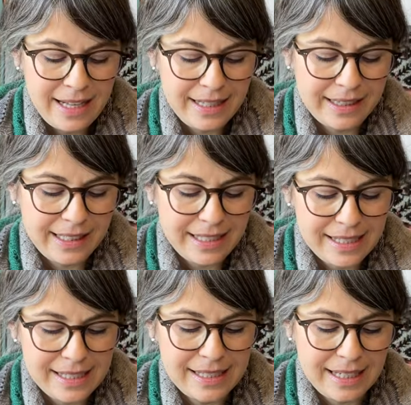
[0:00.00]
let's
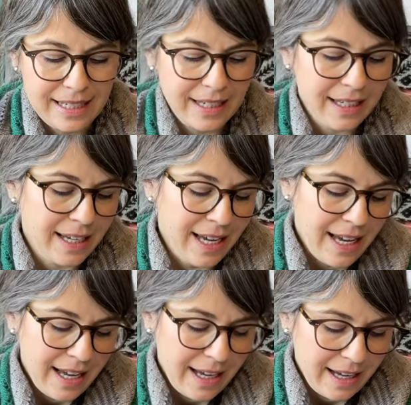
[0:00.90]
see
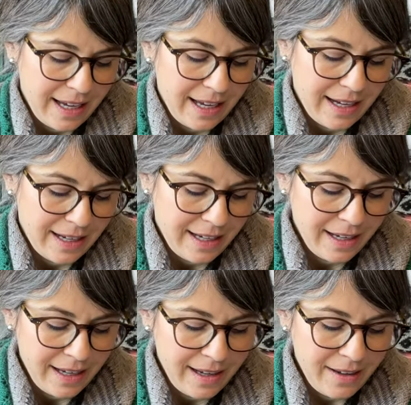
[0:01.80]

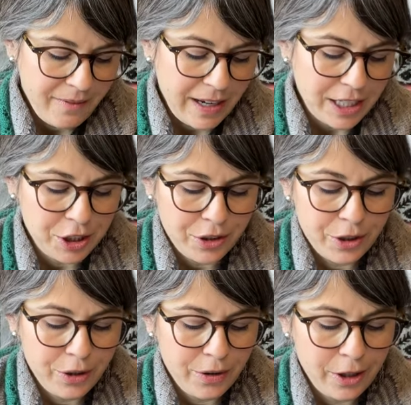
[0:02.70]
uh, if I can show
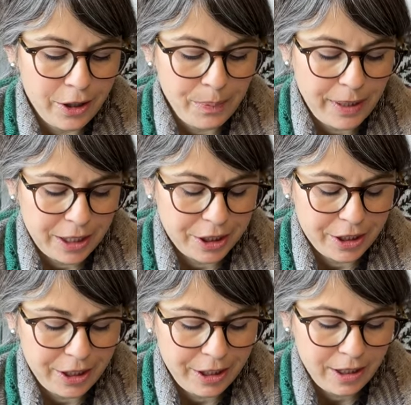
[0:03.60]
you her
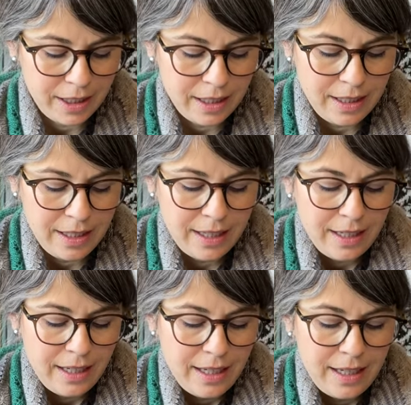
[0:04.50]
picture.
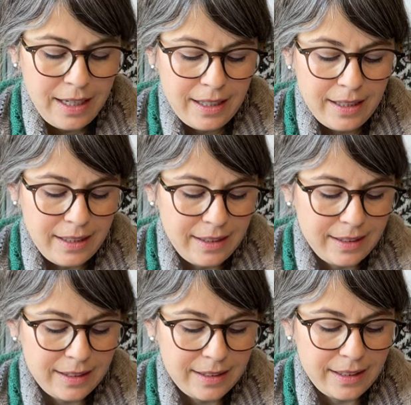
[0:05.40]

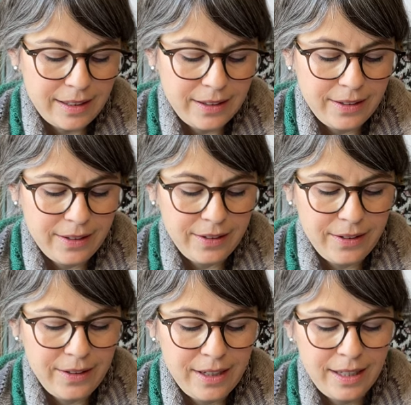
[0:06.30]
So